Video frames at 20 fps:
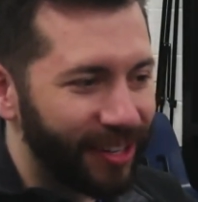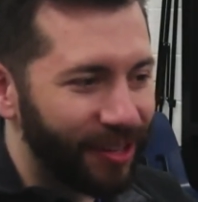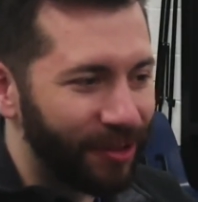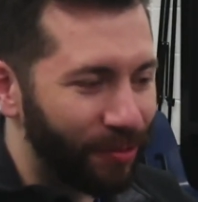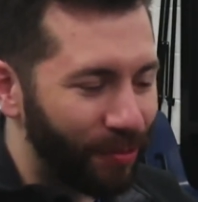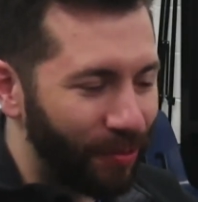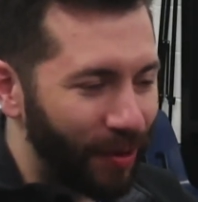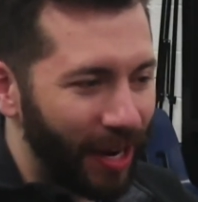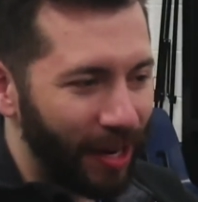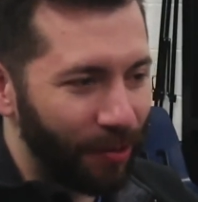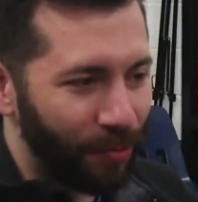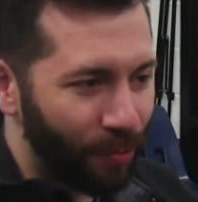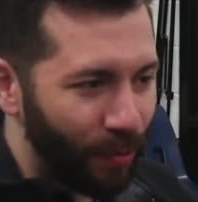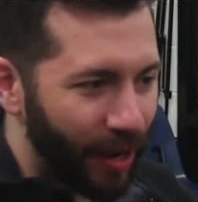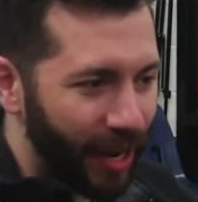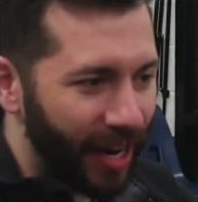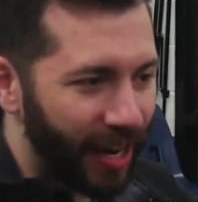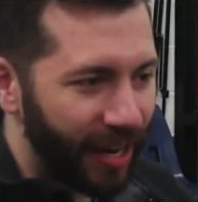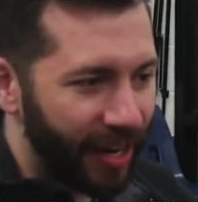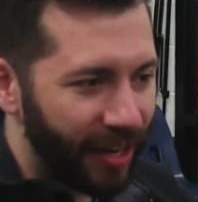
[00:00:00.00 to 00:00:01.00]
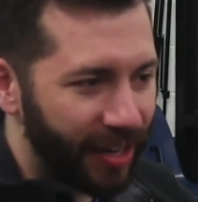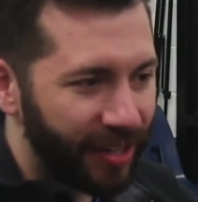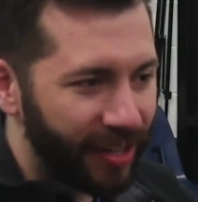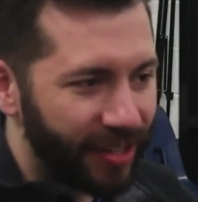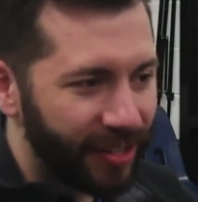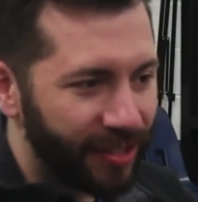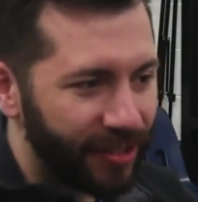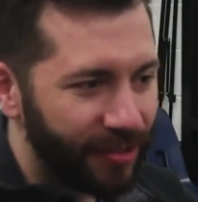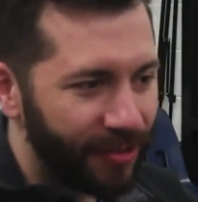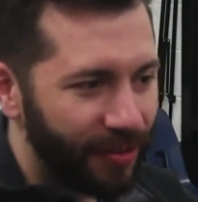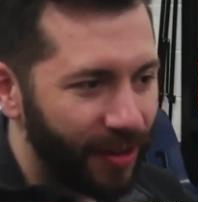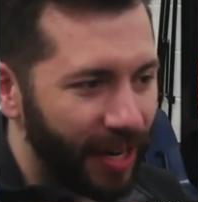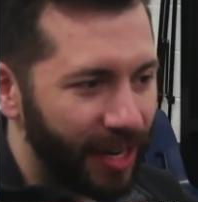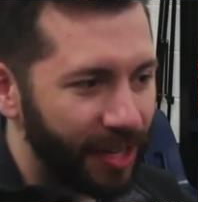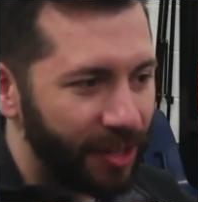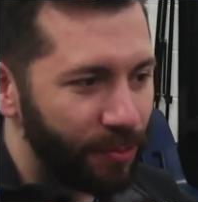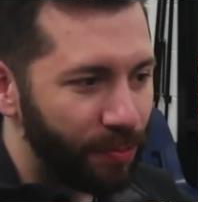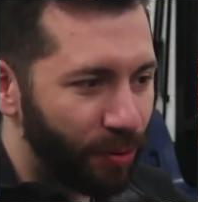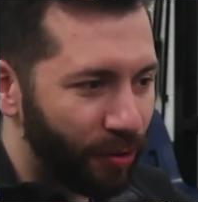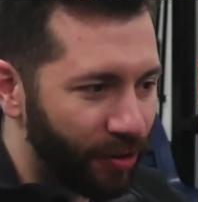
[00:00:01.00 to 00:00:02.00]
went where, right?
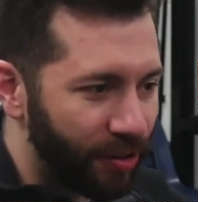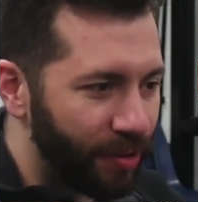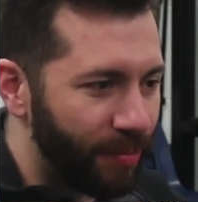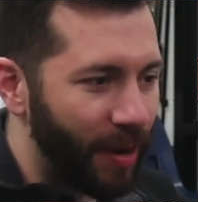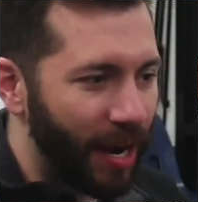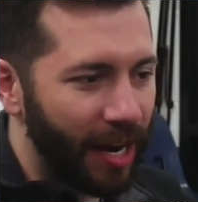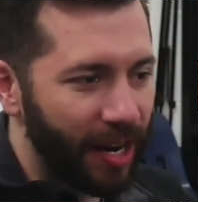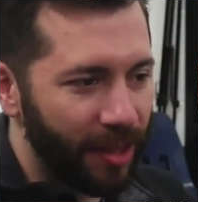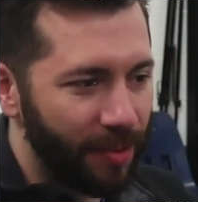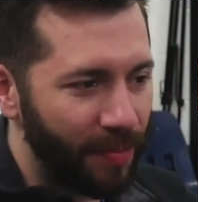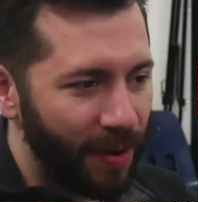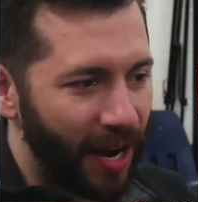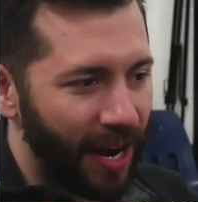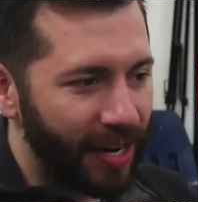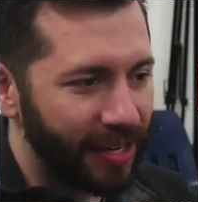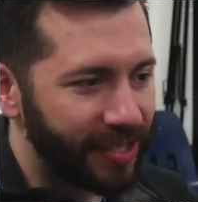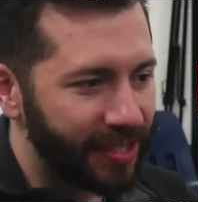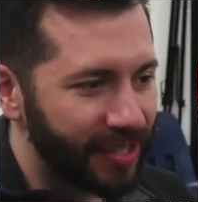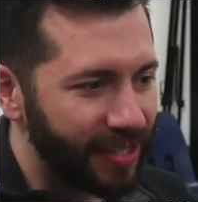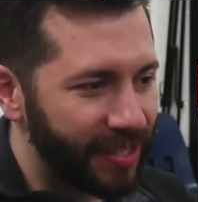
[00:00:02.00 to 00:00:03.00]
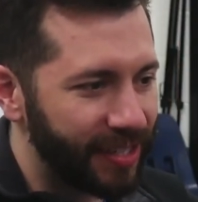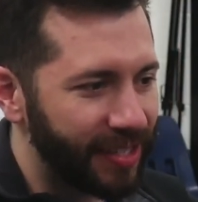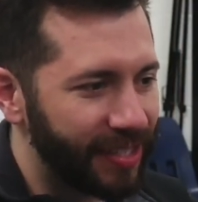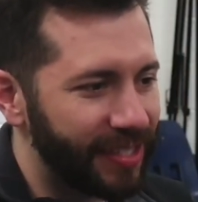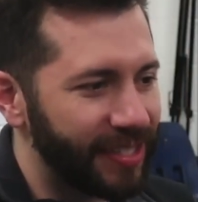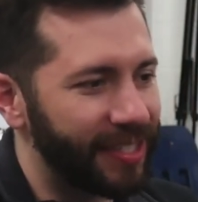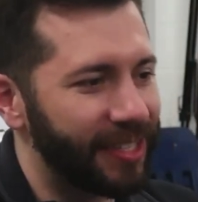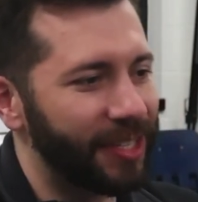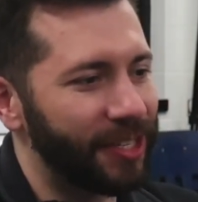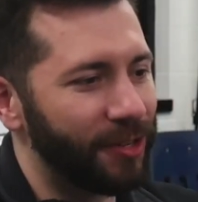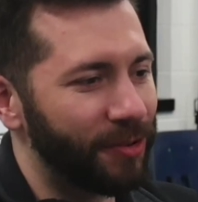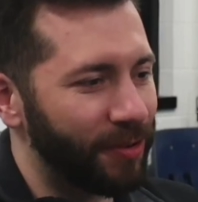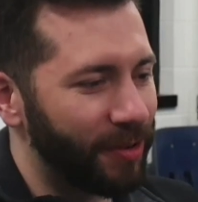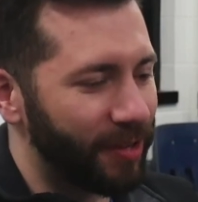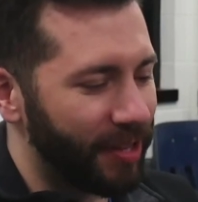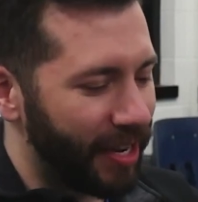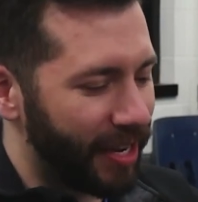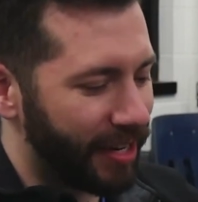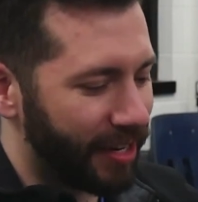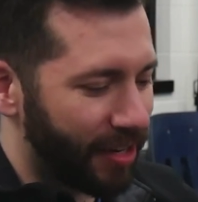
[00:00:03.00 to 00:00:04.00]
You pulled them out of the boxes and you were
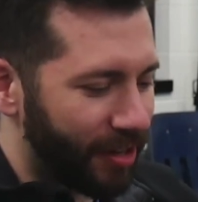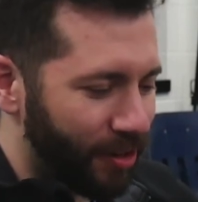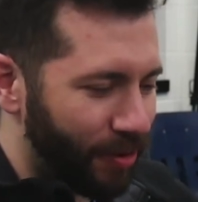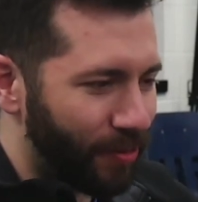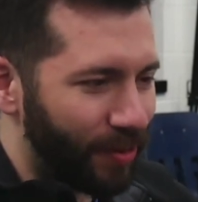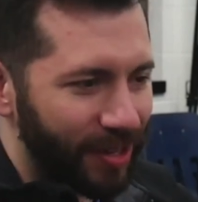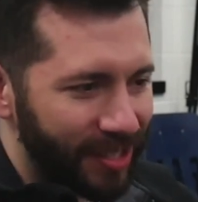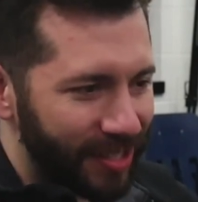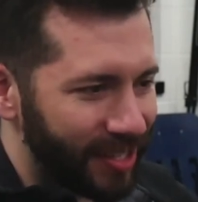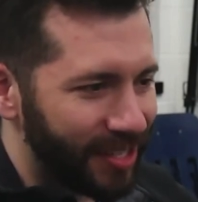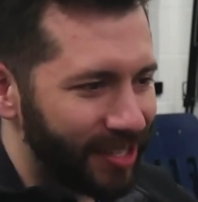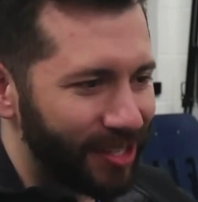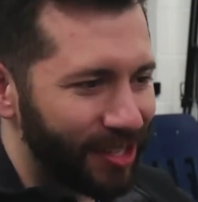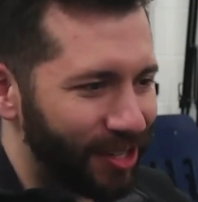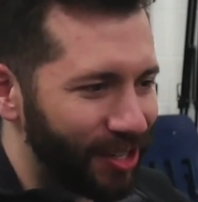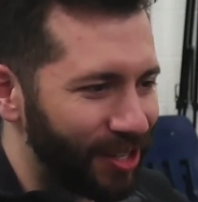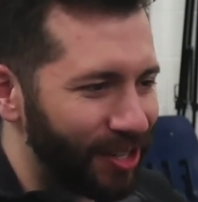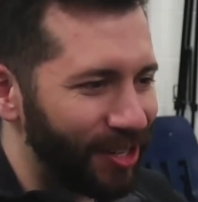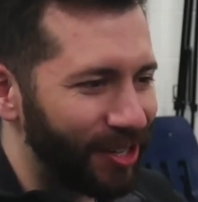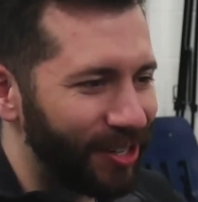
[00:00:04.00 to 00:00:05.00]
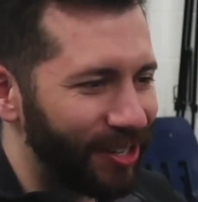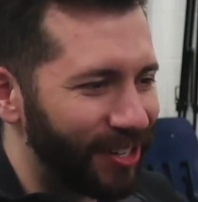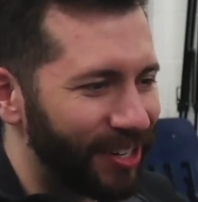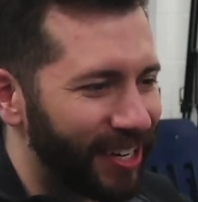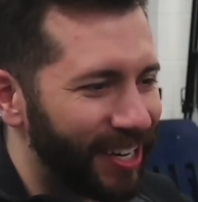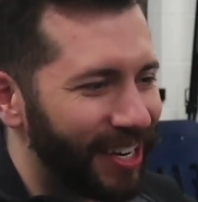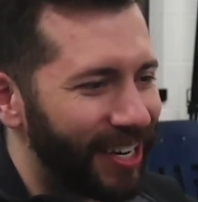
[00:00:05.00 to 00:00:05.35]
like, oh, what does this do?